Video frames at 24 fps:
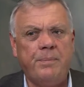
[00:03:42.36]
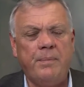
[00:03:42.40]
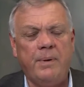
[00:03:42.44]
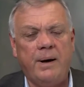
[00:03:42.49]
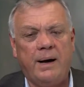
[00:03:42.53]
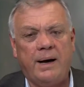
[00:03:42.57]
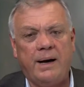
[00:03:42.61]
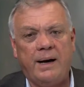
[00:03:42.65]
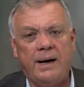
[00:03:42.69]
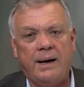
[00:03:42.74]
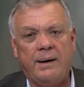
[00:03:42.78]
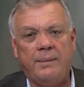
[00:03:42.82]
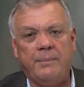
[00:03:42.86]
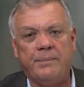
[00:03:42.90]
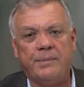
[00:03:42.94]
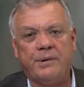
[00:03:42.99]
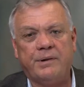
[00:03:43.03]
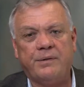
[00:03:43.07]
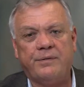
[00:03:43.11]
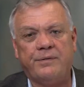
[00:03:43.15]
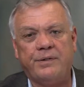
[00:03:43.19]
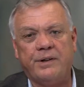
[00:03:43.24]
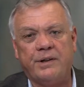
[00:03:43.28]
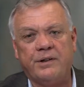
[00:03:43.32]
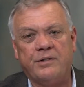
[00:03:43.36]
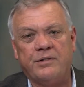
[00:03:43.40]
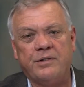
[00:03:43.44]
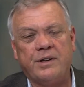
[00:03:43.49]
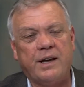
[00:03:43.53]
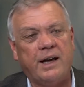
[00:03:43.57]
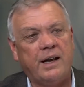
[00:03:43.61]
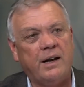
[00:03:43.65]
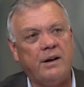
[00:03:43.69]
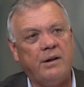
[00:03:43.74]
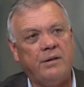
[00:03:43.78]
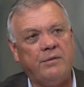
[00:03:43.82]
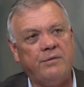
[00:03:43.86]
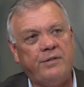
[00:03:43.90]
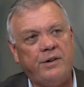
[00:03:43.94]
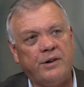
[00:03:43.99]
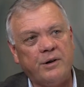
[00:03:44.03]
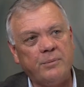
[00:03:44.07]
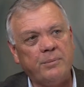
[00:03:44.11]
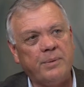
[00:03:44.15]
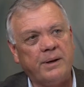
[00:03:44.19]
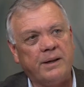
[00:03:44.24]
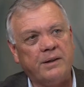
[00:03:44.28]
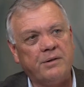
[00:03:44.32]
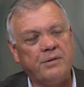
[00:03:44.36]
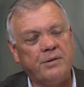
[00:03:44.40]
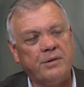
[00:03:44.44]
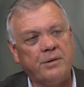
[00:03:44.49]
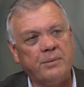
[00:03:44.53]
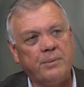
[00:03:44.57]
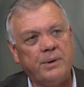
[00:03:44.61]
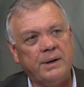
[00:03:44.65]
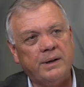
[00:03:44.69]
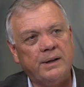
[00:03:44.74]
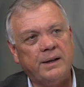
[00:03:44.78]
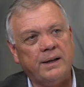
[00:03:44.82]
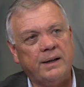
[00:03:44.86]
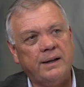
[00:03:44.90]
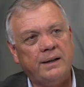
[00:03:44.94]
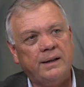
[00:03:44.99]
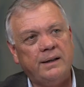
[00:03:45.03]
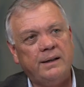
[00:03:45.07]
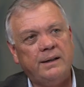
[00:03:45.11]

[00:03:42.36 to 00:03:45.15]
to finish cattle on fodder beet through the winter.